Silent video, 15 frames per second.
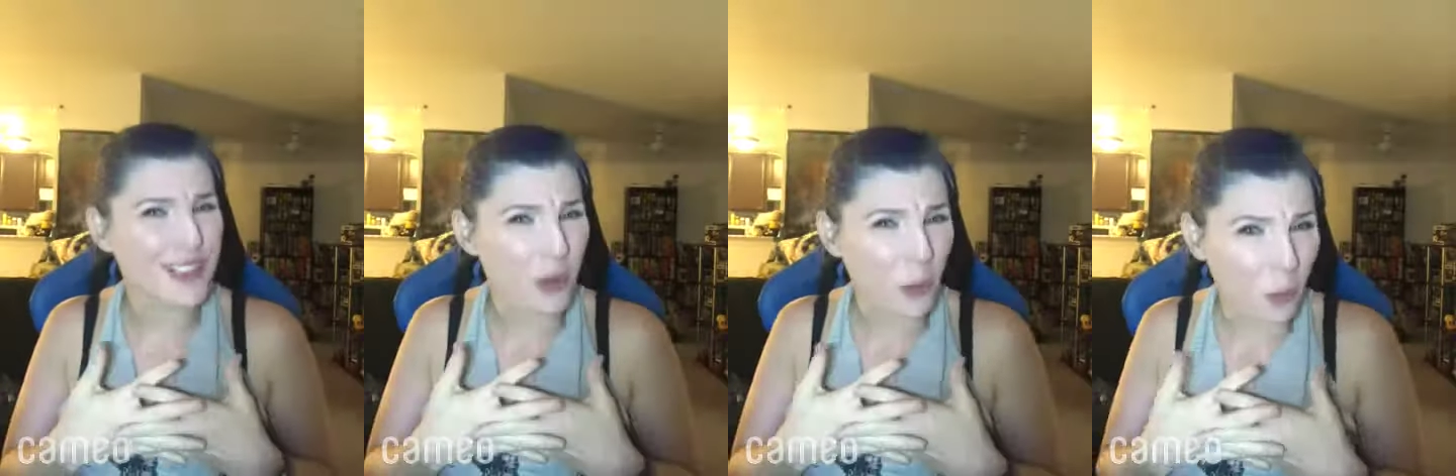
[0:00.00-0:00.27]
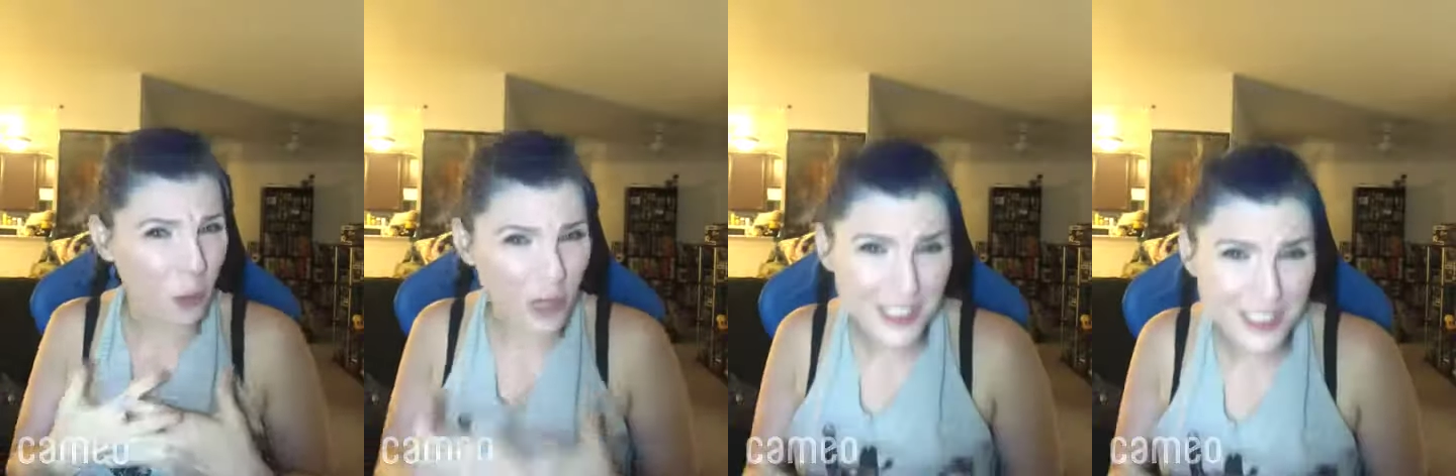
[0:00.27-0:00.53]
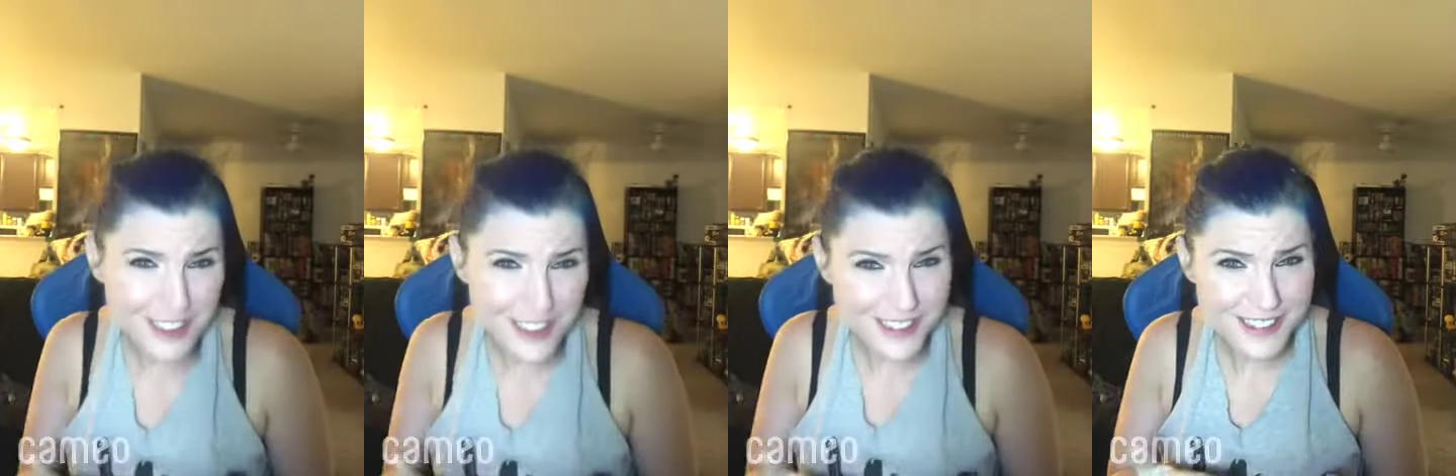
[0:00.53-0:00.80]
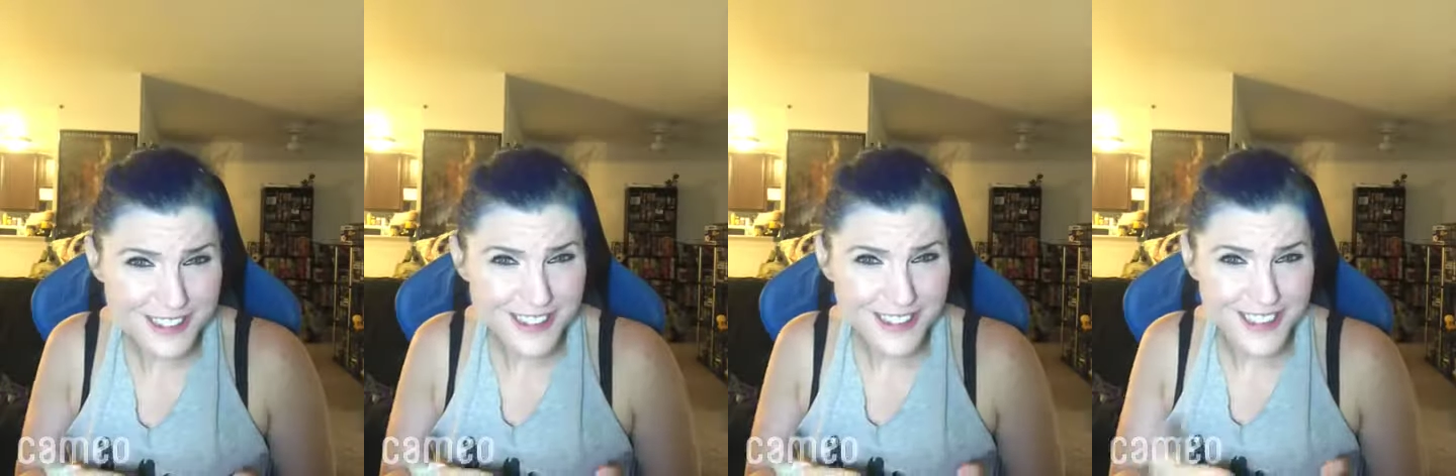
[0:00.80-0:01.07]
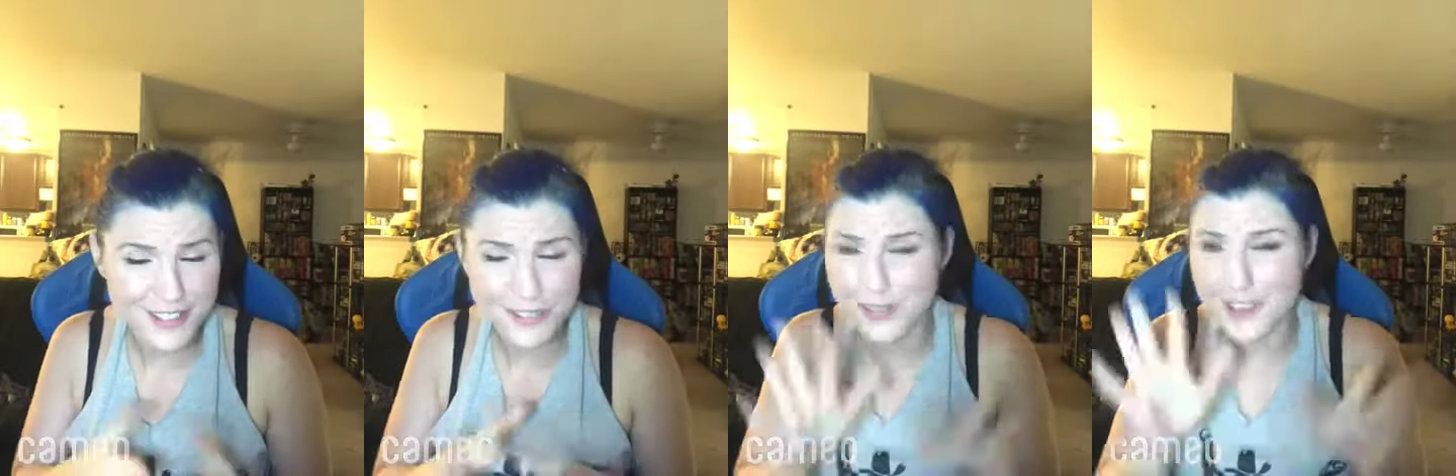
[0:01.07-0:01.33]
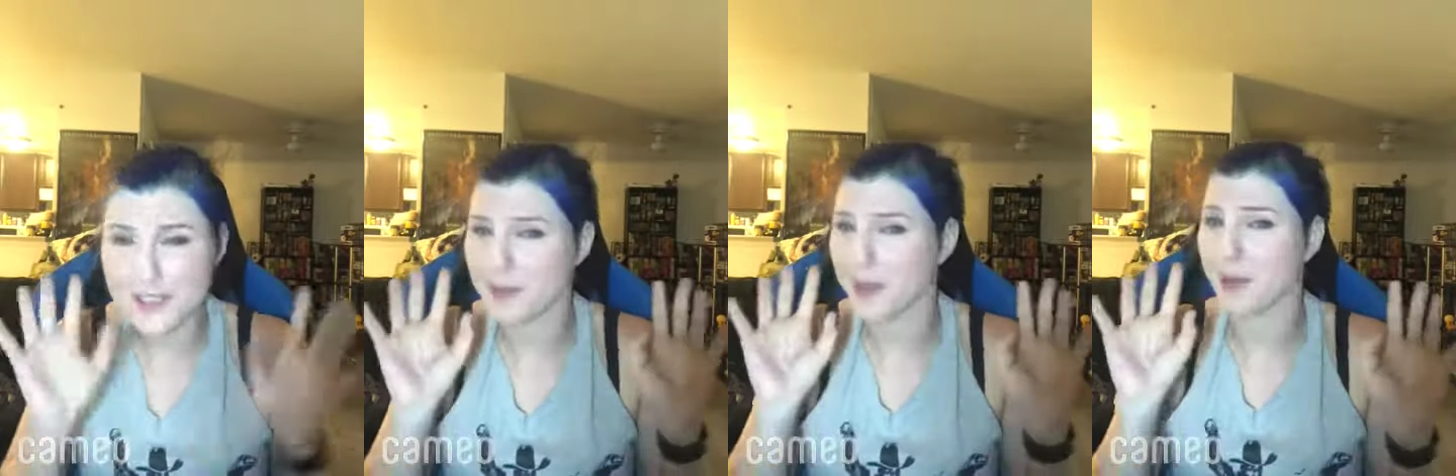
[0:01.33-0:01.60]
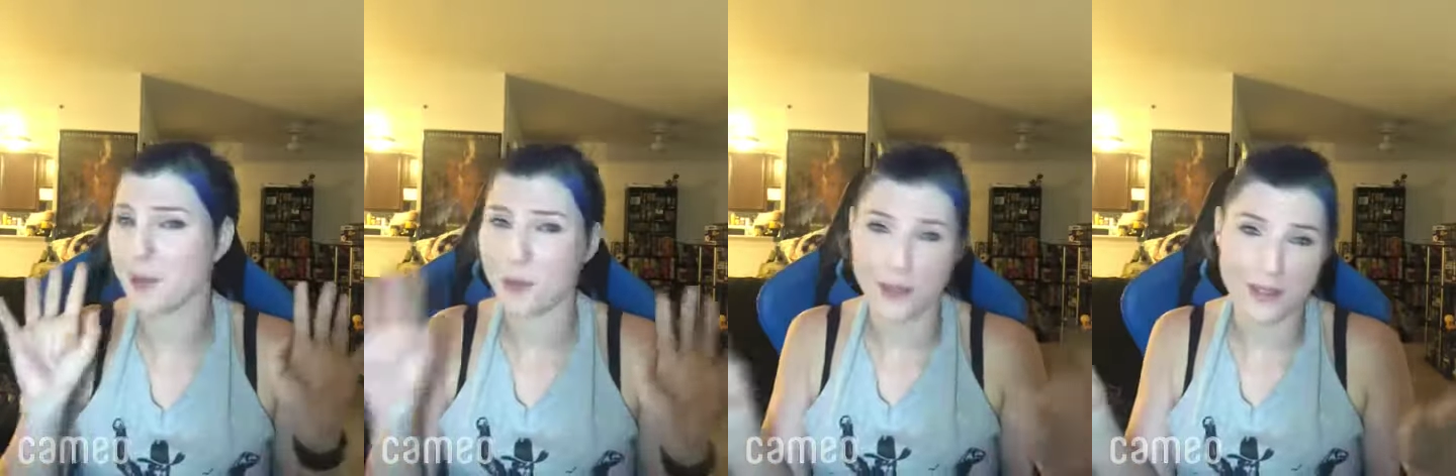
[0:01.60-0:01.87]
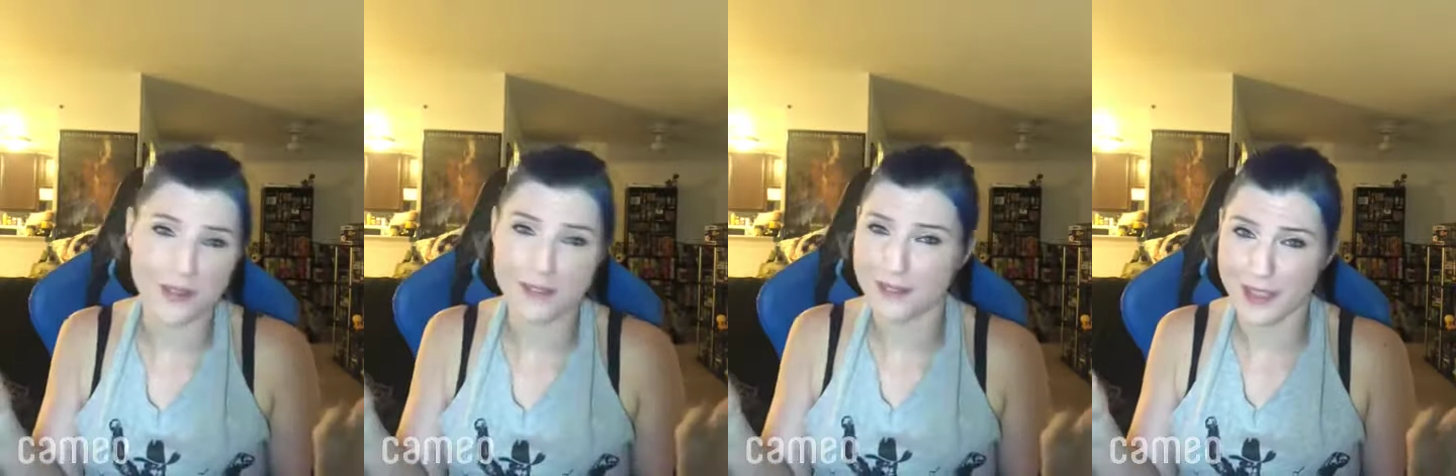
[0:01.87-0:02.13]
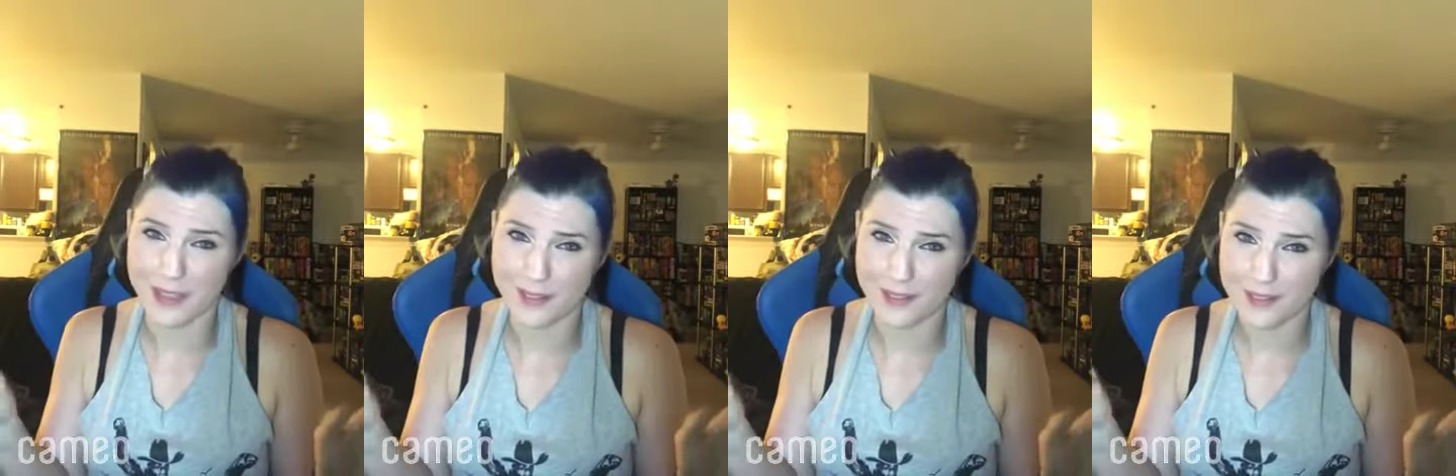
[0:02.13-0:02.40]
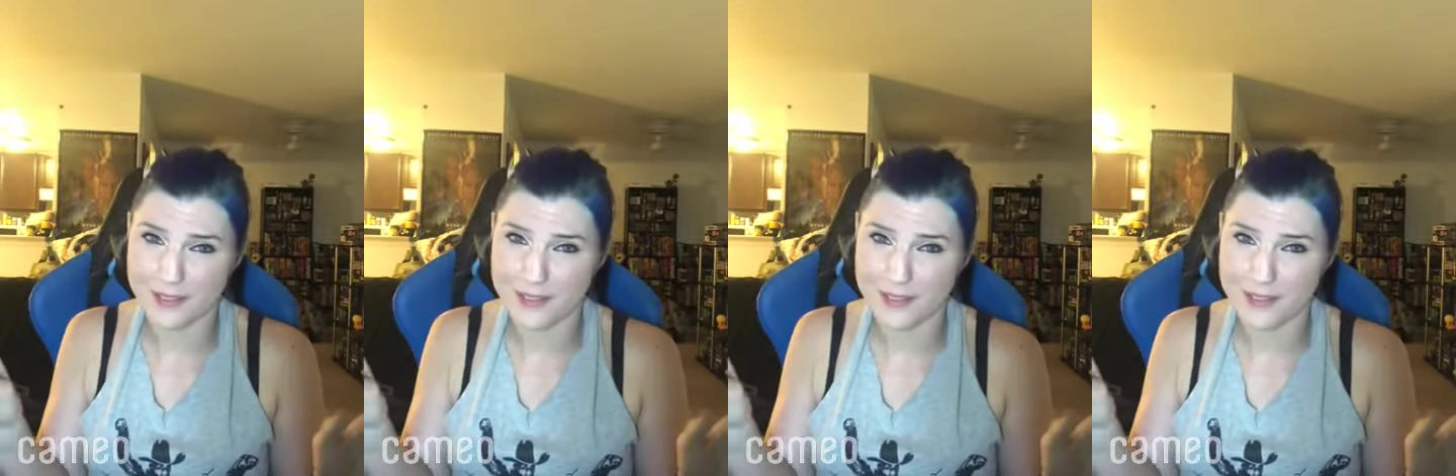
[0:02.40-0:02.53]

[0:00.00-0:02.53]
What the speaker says: to work. And you guys are being way too loud.